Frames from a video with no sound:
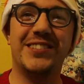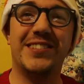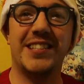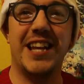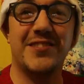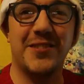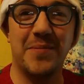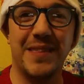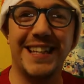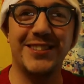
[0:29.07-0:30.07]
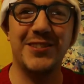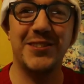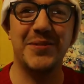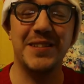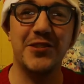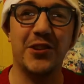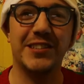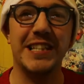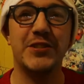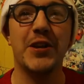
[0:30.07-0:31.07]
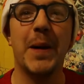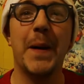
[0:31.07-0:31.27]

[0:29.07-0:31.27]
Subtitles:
suggest something to do with knottage.